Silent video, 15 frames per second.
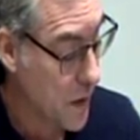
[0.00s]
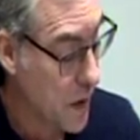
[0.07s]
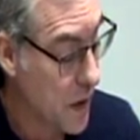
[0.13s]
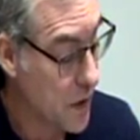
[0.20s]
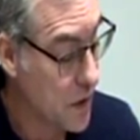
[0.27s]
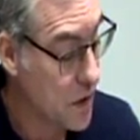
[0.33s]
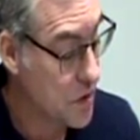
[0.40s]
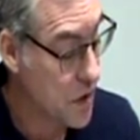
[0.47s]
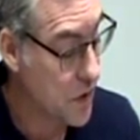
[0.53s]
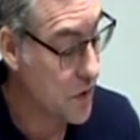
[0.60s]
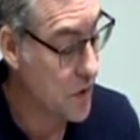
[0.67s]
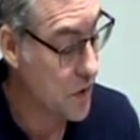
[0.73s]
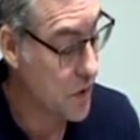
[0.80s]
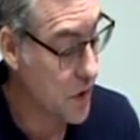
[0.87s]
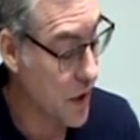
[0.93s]
And then
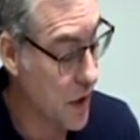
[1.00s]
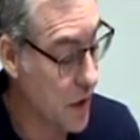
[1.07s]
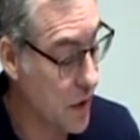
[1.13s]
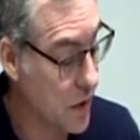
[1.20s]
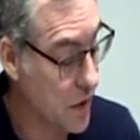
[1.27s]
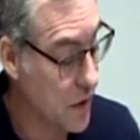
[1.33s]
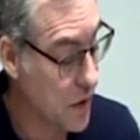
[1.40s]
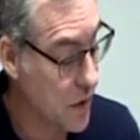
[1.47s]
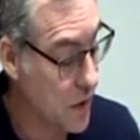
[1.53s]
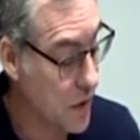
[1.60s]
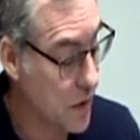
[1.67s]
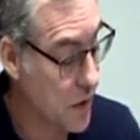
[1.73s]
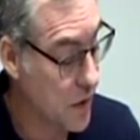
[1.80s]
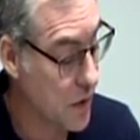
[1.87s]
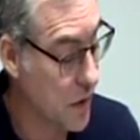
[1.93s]
Jesus said,
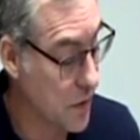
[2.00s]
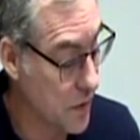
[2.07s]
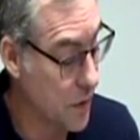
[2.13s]
uh,